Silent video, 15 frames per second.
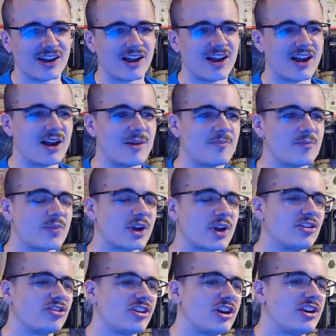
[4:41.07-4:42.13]

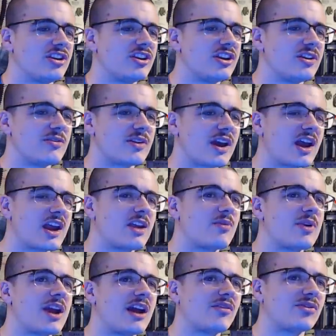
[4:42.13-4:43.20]
Because in the UK,
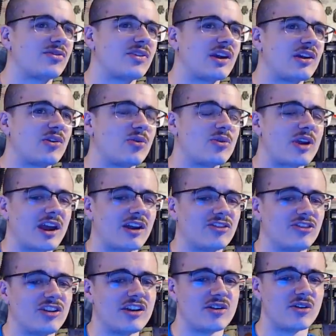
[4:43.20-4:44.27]
we have a thing called
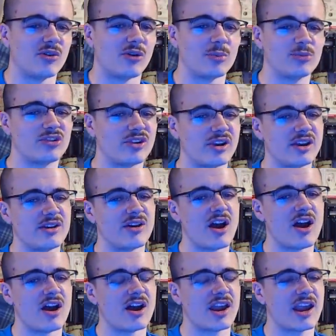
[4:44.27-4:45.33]
antique or obsolete
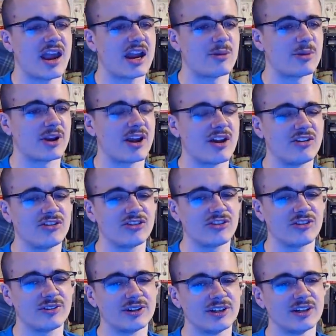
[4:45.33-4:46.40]
caliber guns.
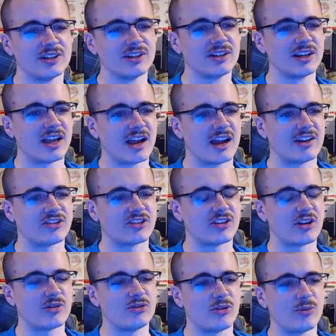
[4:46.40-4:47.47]
And
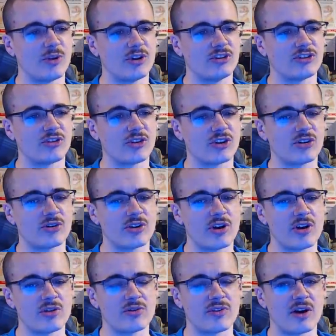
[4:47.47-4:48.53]
those are ones that you can
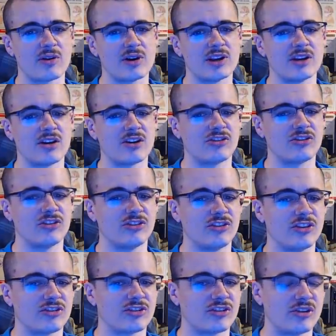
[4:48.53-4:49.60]
own without any
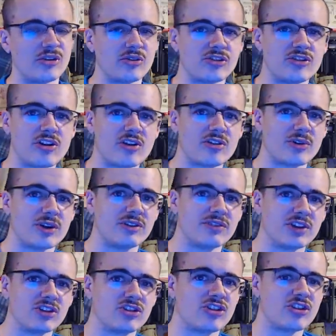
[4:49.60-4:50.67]
licenses. As long as you don't do
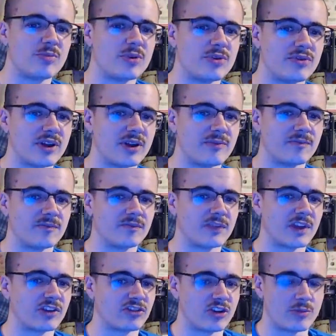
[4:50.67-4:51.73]
anything stupid with it,
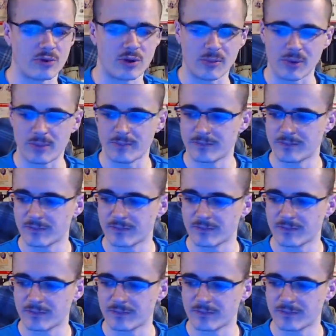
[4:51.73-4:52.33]
there's no problem